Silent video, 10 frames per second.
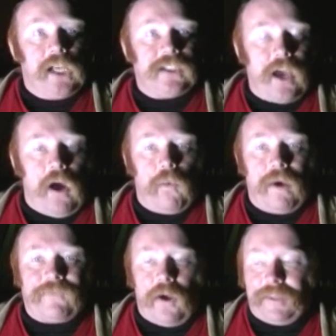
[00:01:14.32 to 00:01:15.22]
So
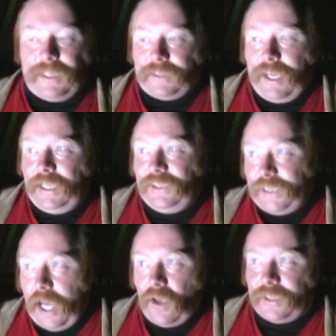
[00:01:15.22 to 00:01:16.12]
we've got this
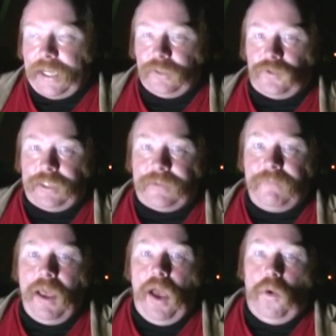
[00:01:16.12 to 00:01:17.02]

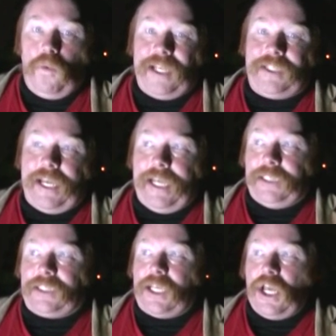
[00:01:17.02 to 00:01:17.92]
geocentrism, which
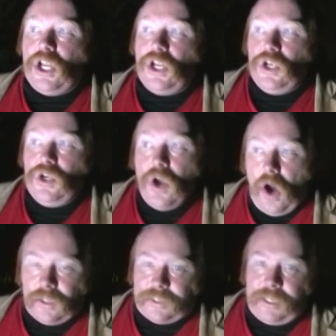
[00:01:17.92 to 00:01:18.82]
is
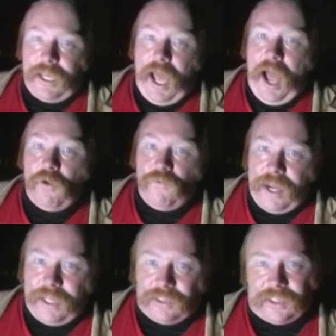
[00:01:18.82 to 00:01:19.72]
not a
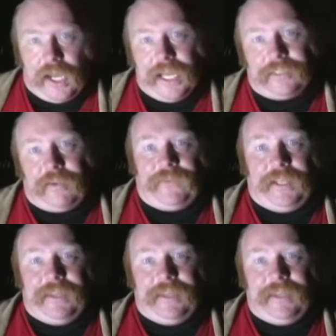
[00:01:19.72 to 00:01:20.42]
real scientific